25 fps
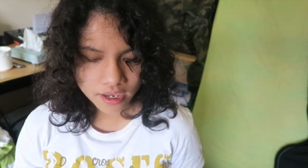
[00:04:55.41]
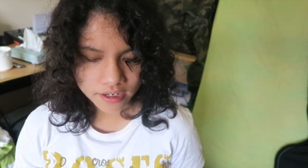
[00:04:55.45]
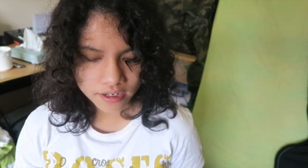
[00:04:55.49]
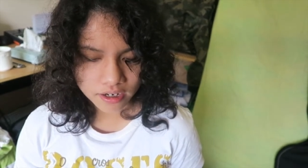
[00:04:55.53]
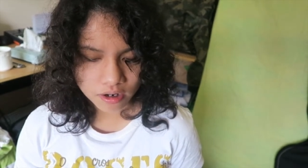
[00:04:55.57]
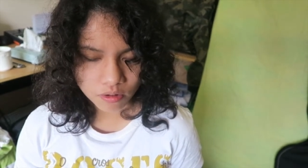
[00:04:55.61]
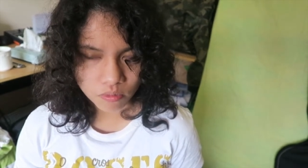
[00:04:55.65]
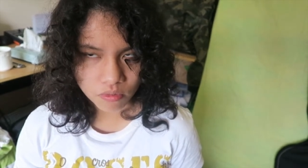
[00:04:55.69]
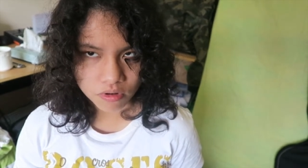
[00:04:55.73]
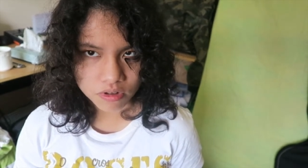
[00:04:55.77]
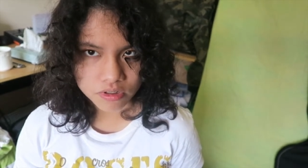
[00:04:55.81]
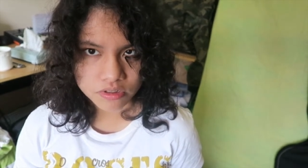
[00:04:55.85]

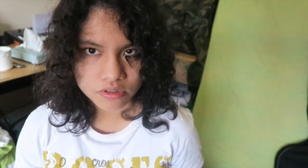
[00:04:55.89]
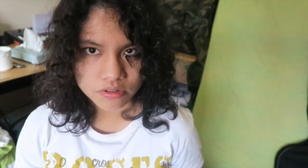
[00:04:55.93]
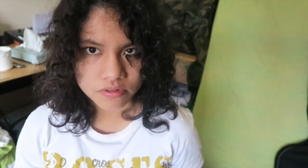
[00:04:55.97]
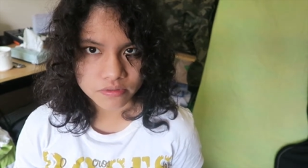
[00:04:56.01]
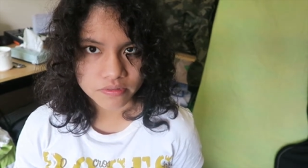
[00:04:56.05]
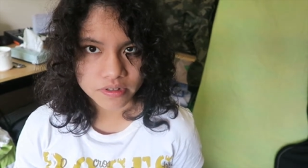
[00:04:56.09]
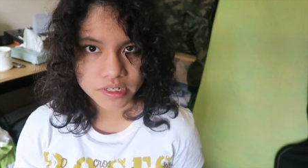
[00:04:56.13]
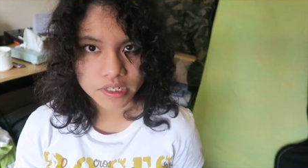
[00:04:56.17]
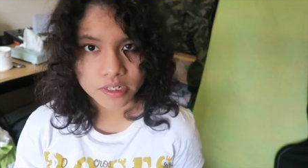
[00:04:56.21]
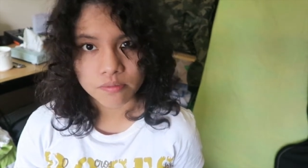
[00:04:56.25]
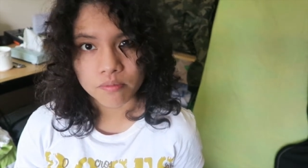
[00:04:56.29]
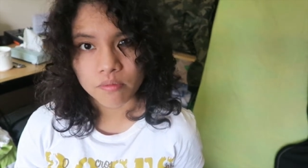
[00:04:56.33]
and I want
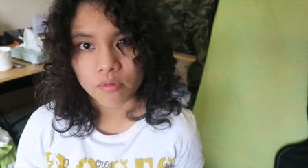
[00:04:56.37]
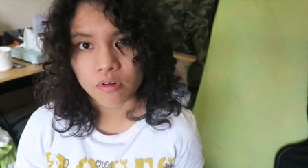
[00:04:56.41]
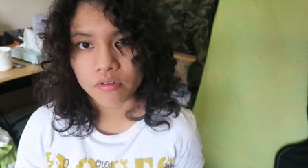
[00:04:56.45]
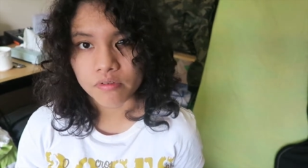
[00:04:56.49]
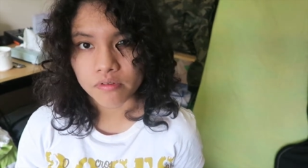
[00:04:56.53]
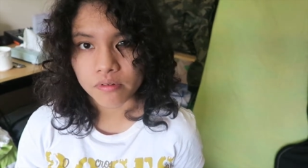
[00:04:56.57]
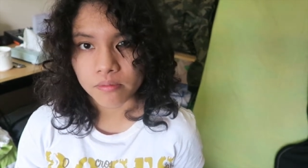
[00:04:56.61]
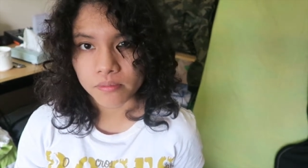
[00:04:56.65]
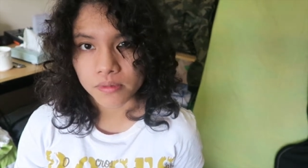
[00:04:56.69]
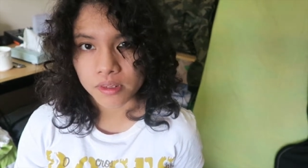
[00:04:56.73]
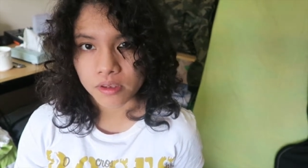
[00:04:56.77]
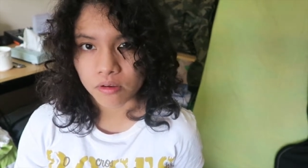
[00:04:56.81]
to read more
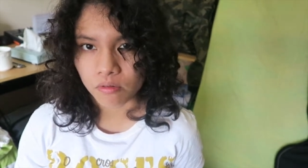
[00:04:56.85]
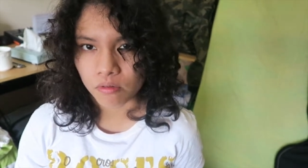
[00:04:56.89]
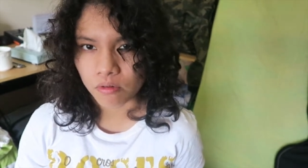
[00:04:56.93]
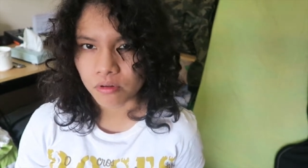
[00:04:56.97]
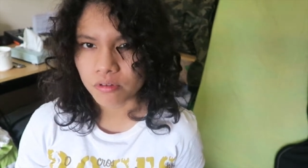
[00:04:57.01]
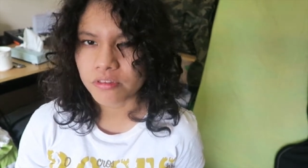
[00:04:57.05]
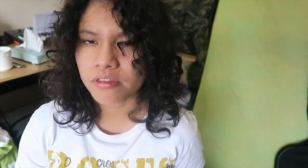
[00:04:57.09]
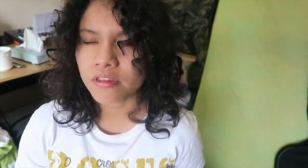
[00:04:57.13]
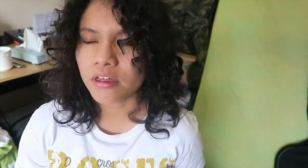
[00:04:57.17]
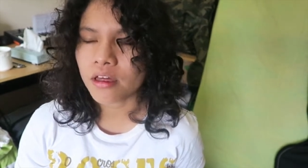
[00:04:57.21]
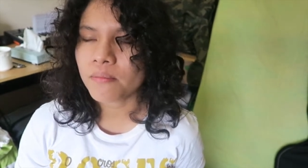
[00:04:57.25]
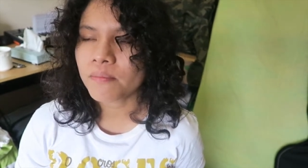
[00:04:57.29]
from the
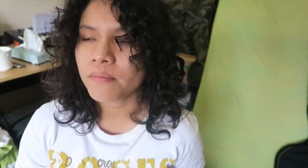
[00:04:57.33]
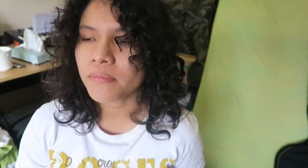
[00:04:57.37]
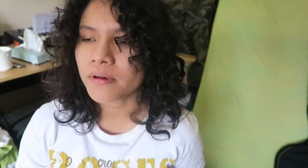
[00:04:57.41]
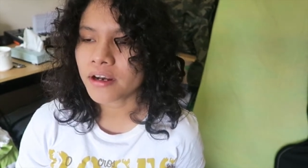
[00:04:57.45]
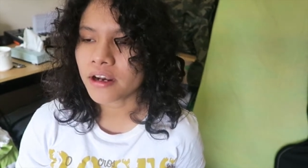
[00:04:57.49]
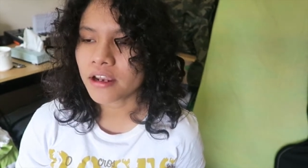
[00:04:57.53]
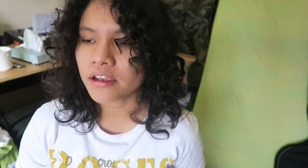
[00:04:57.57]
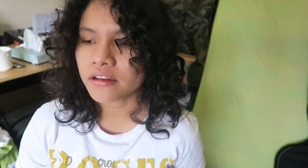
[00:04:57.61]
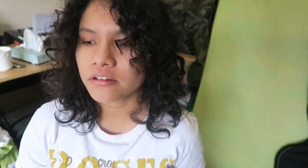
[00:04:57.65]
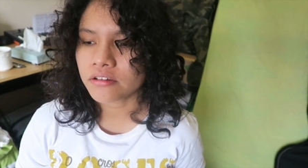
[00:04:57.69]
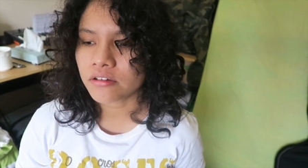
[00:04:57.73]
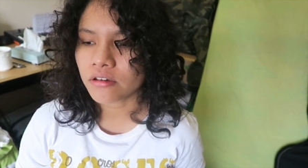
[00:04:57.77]
author
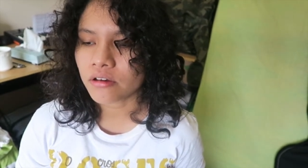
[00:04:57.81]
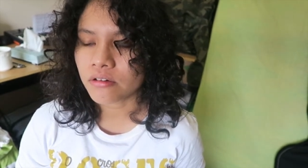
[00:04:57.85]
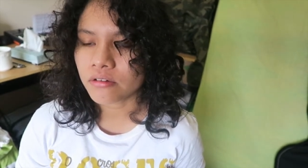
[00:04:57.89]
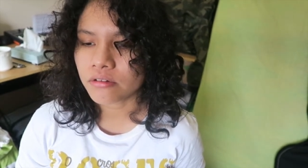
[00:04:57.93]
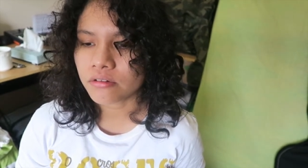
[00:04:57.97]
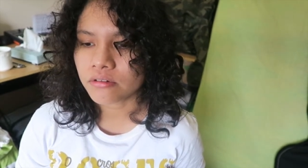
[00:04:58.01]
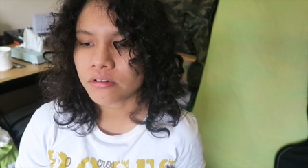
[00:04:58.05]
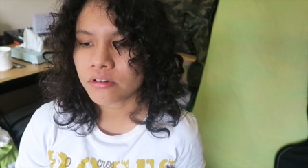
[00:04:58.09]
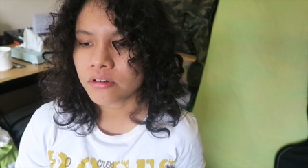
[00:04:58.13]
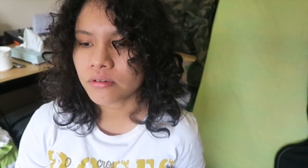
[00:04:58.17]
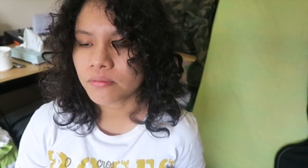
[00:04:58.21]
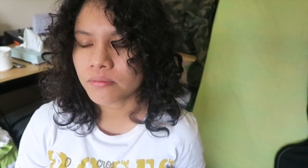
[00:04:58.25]
but I
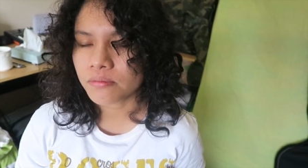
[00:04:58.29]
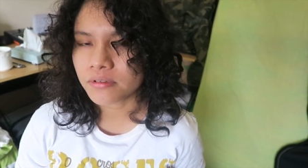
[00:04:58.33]
don't